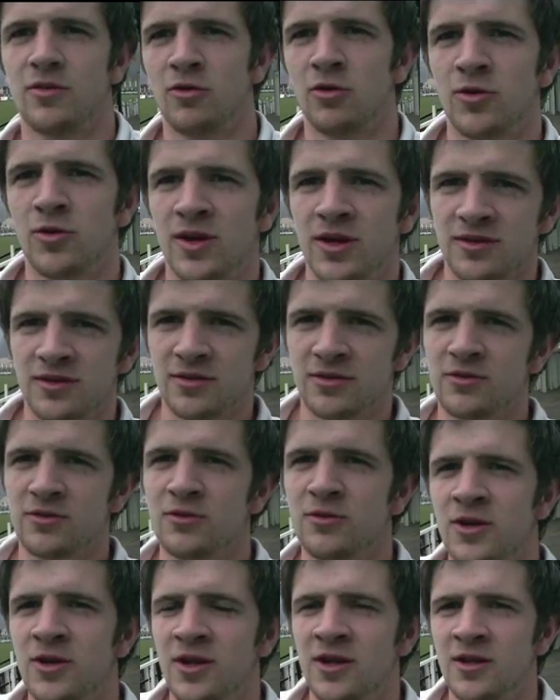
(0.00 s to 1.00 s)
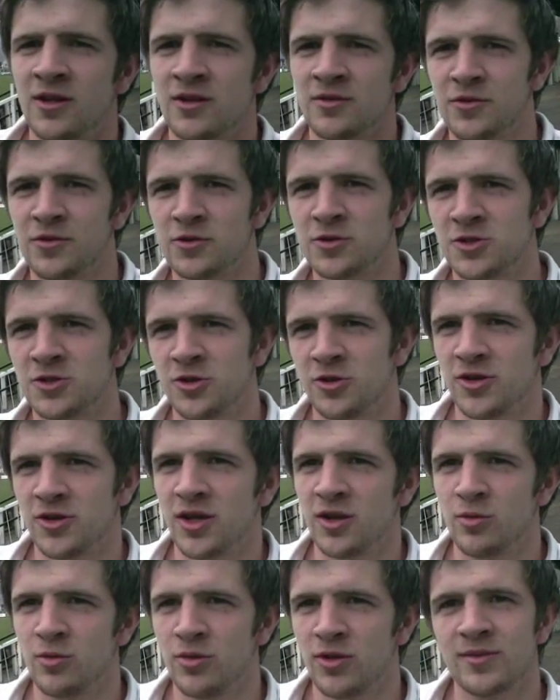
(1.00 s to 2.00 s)
all the way to first year
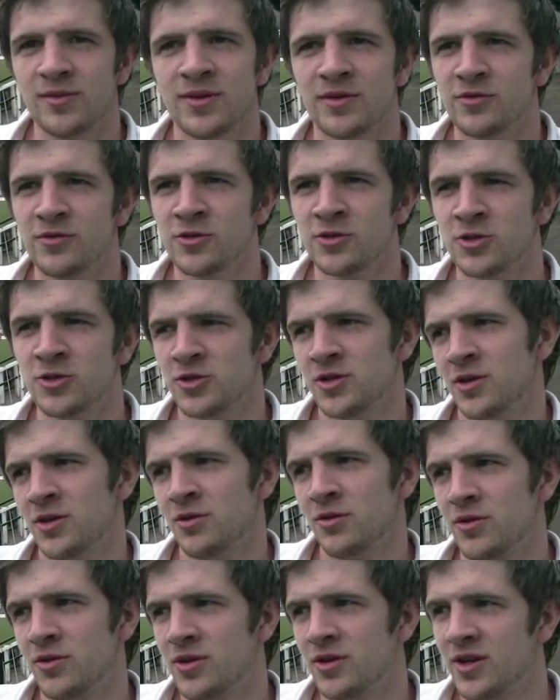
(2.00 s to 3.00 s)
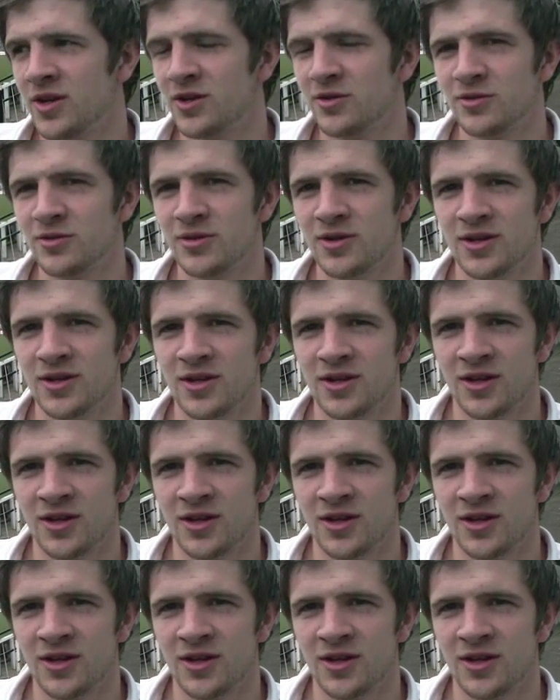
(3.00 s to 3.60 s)
youth. I had my first year youth, and now.